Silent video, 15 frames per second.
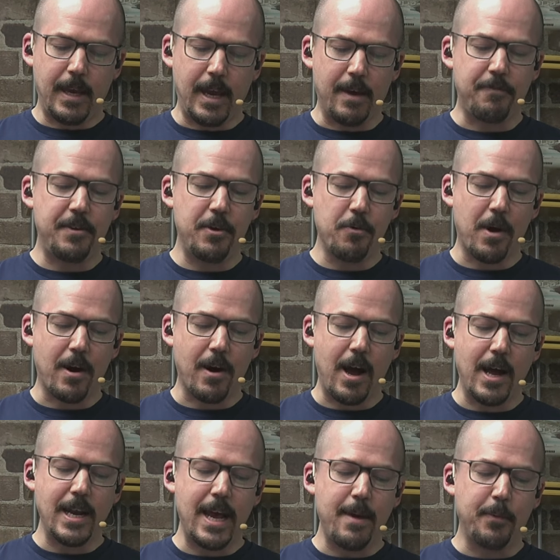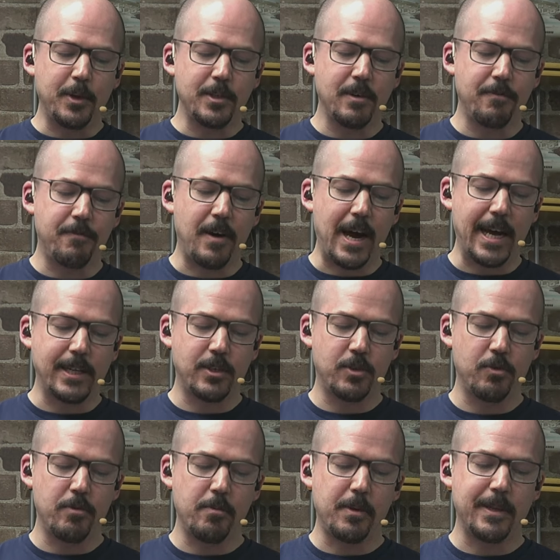if you are unable to find
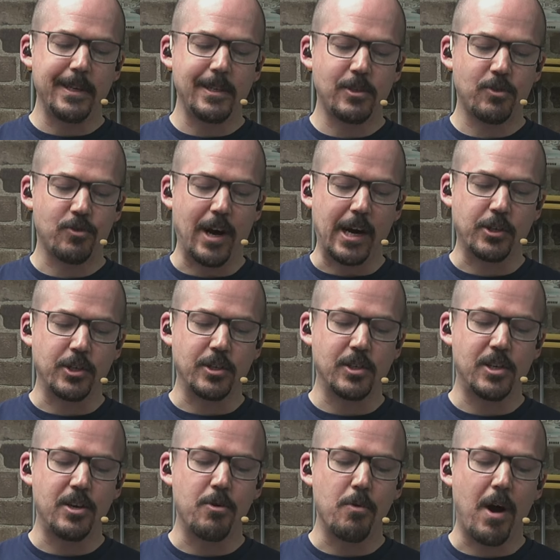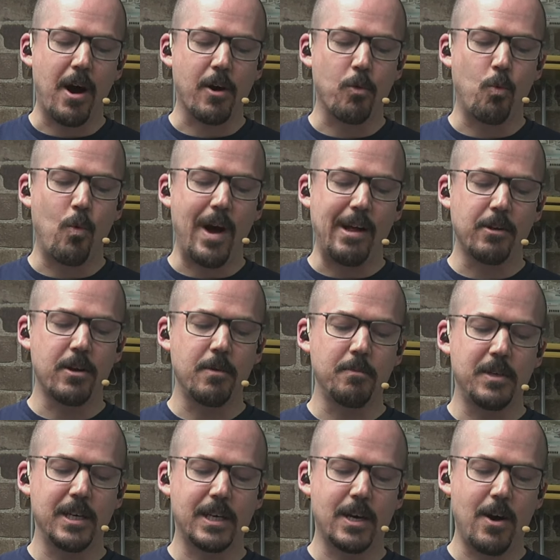suitable instructions, you are
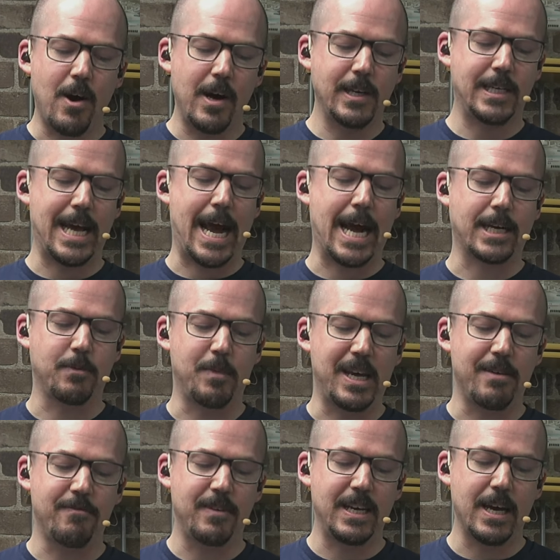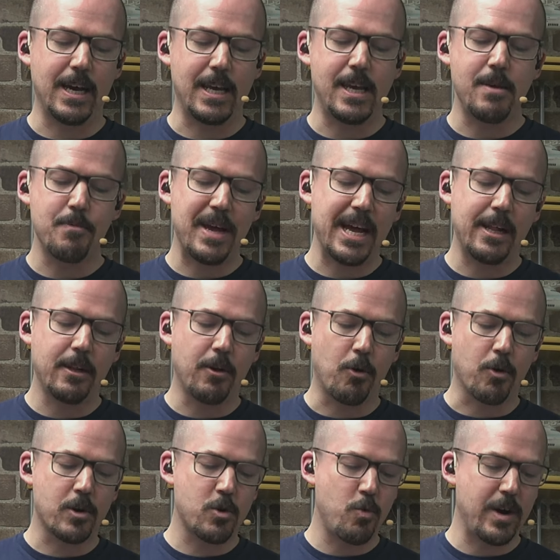welcome to contact me via email
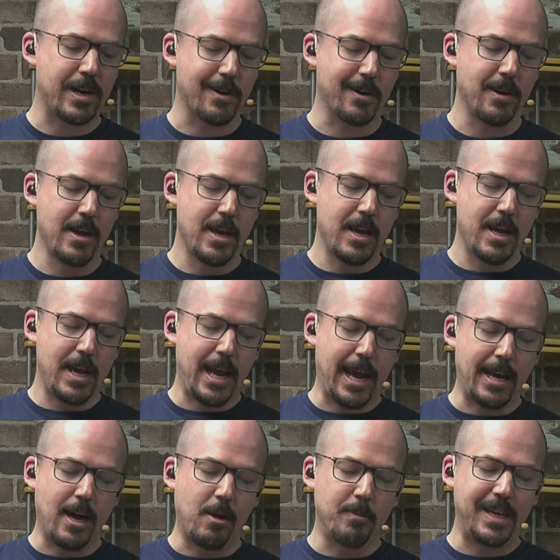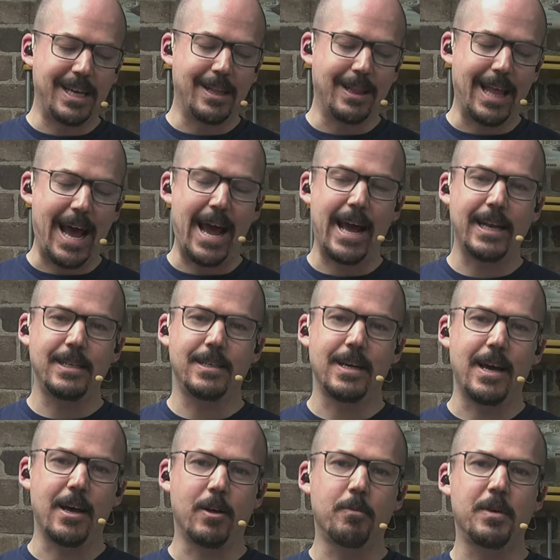or Twitter, and I'll be glad to
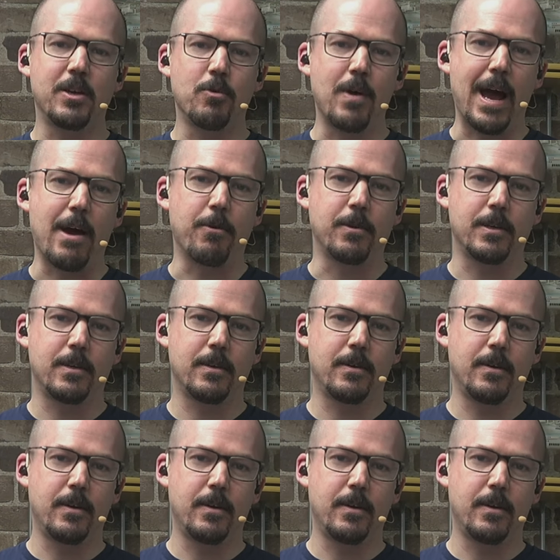help you out.